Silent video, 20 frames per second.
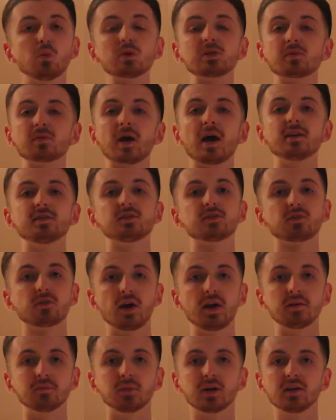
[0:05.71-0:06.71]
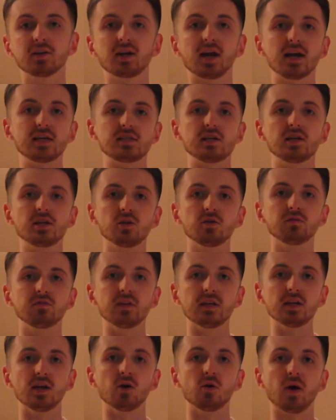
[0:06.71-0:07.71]
What's up guys, it's Grant, bringing you guys a new
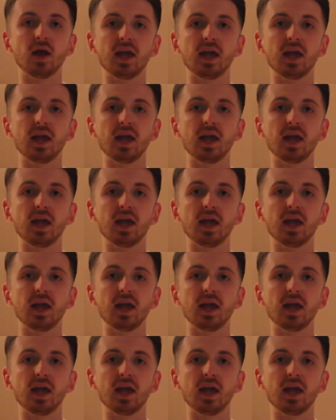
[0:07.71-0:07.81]
video,